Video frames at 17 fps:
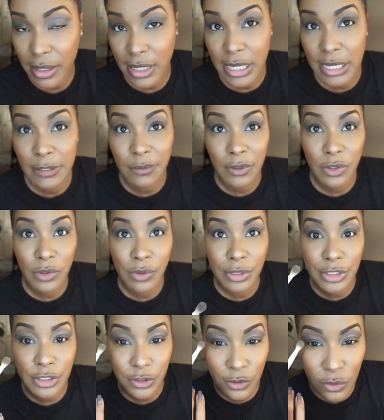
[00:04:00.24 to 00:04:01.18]
then we're
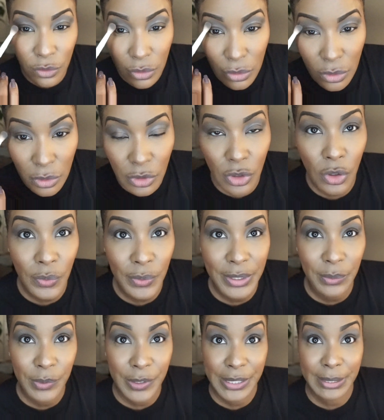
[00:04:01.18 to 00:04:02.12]
going to go
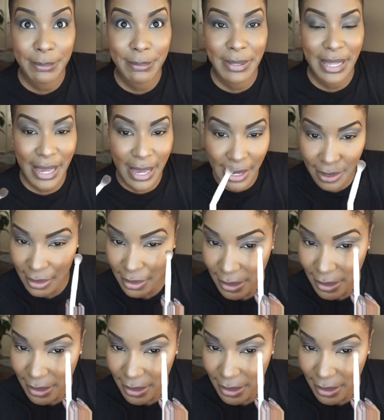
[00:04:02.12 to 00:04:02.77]
in with the black.